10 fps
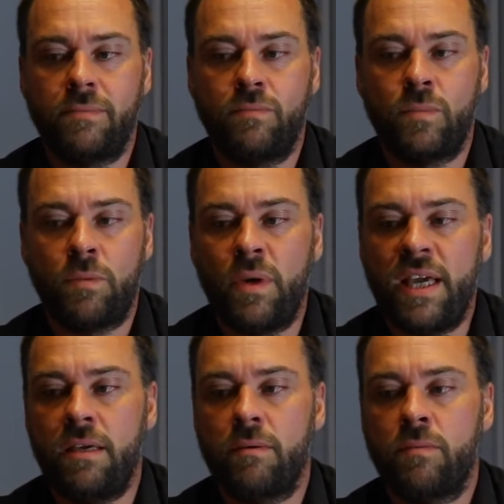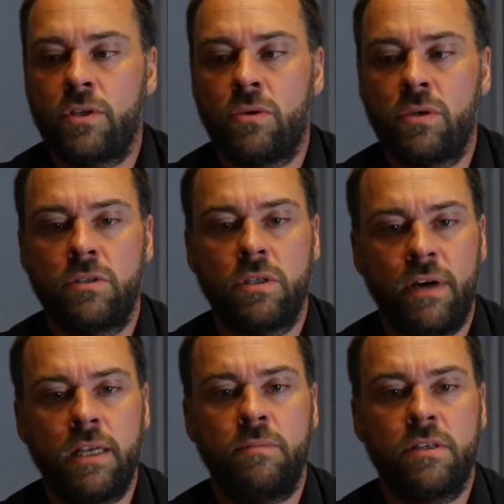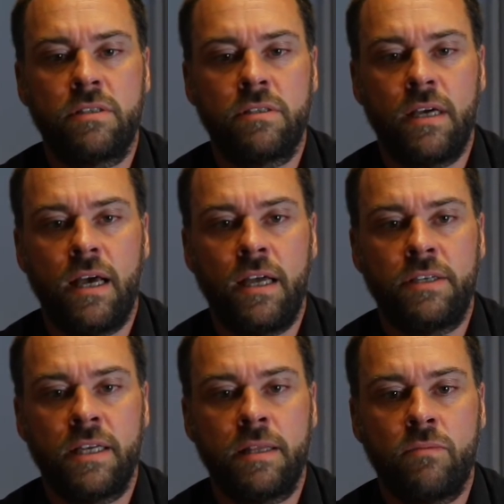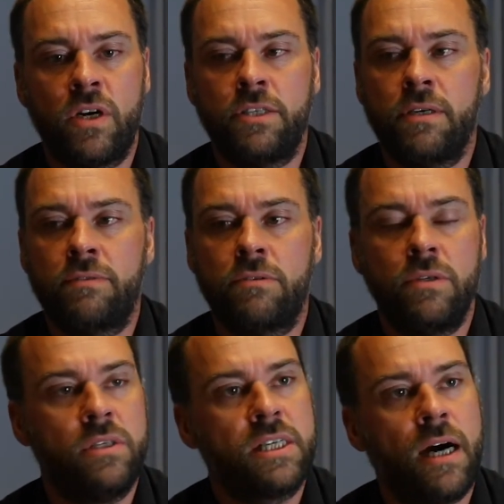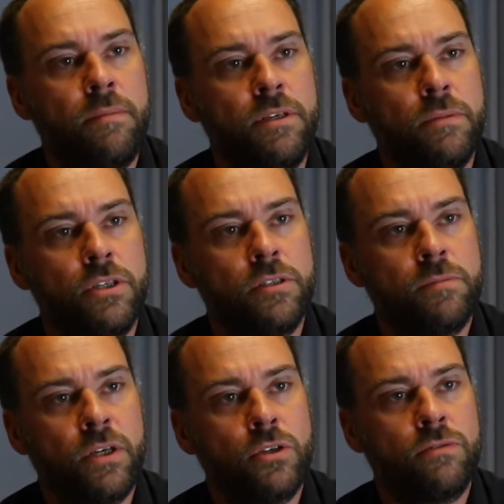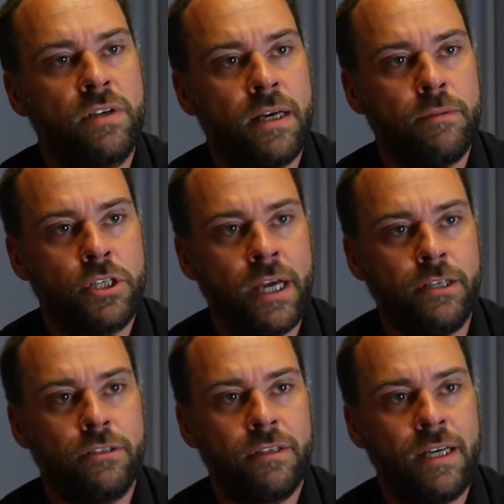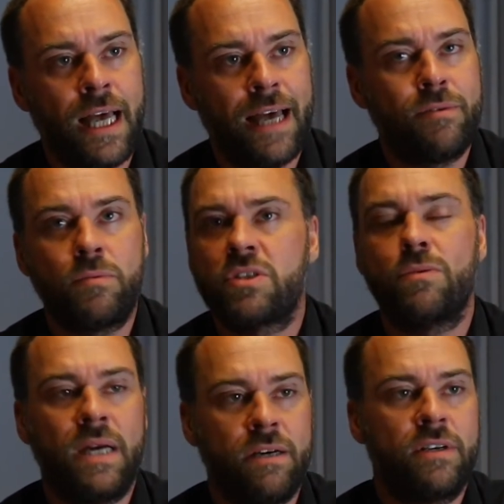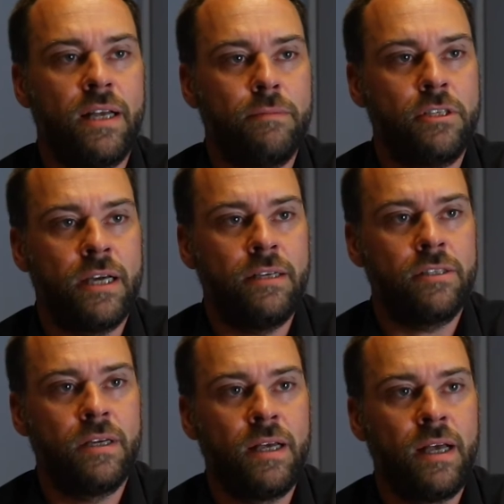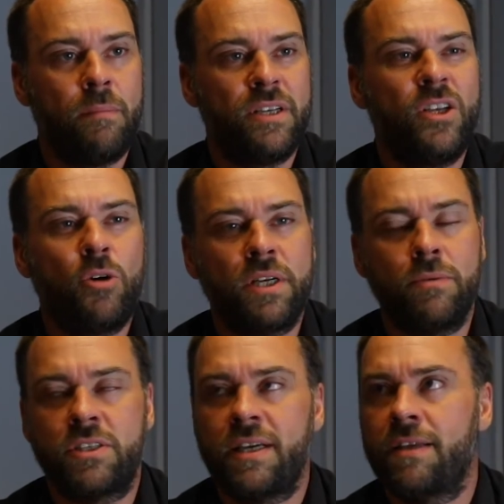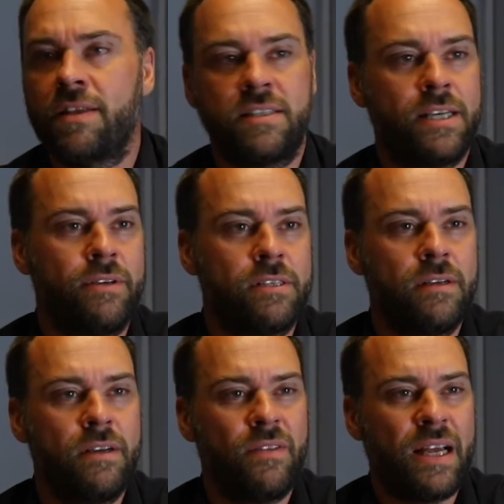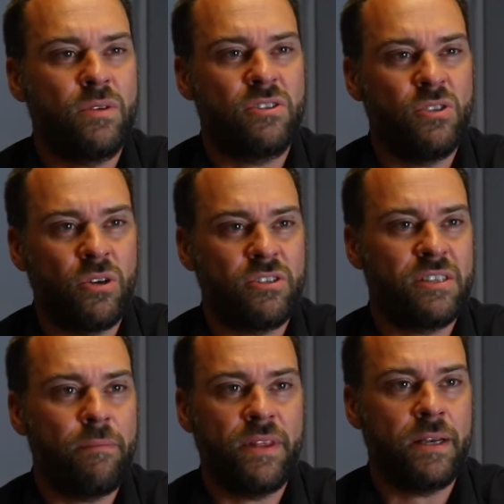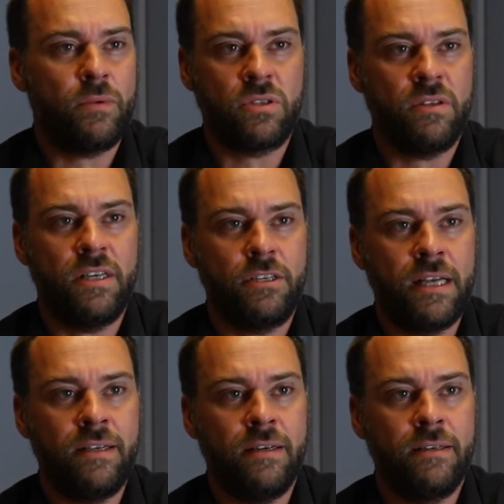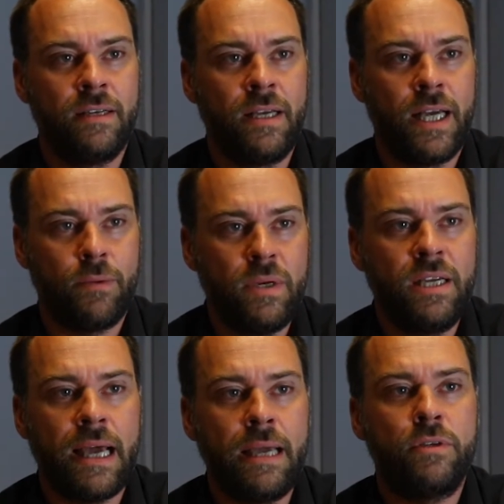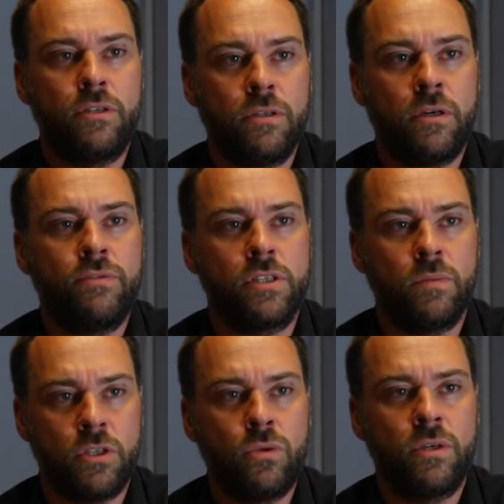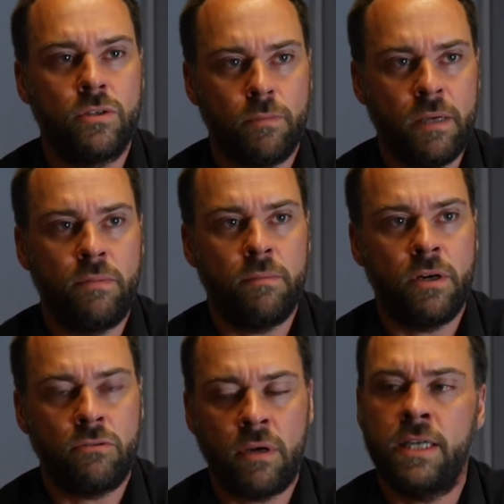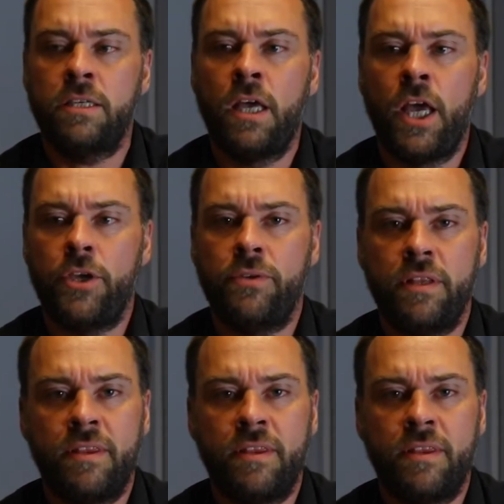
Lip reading: when we were talking to developers and telling them, right, you have to reduce carbon emissions because of climate change. Everyone was aware of climate change, but nobody was taking that serious. That was not something that was on the agenda. If we came into an office and were talking to people about, right, you need